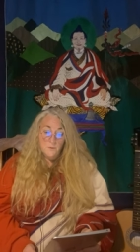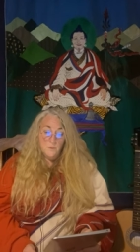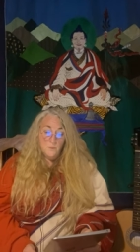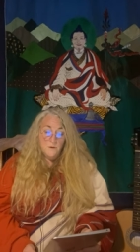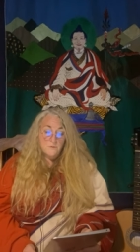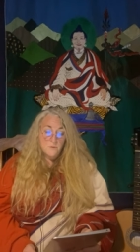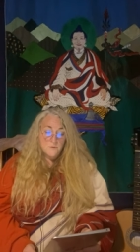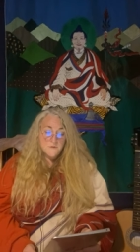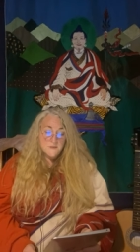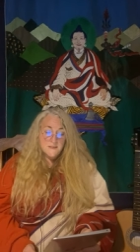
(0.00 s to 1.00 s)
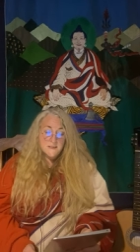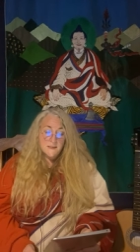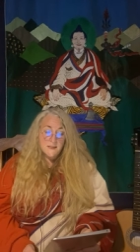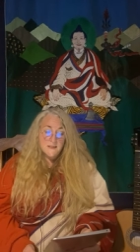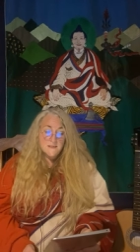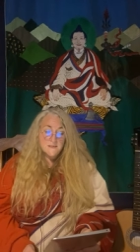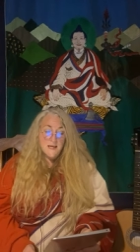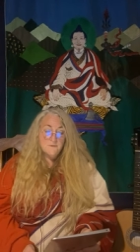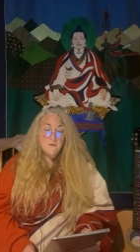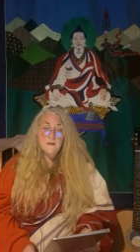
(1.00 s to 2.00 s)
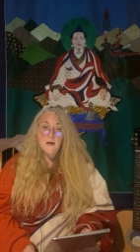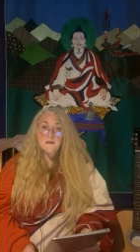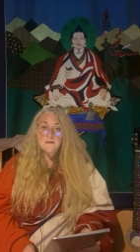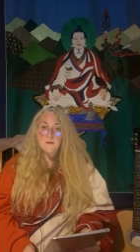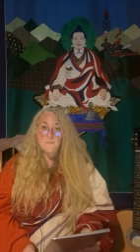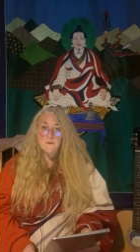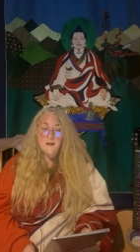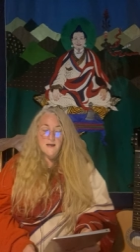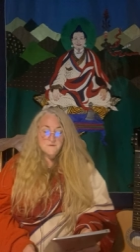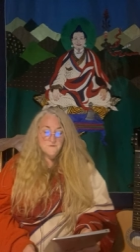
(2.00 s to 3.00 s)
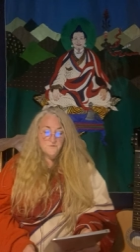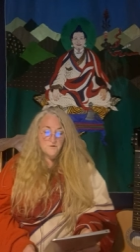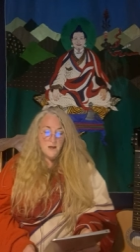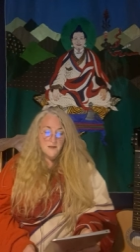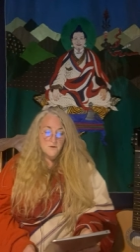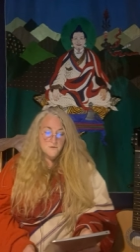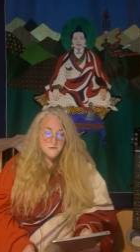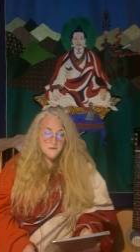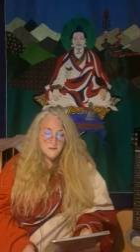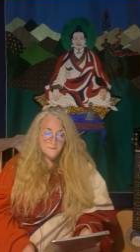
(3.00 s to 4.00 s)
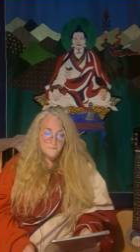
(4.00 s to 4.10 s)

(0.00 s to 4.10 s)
We're all sitting here sounding like something out of Jane Austen.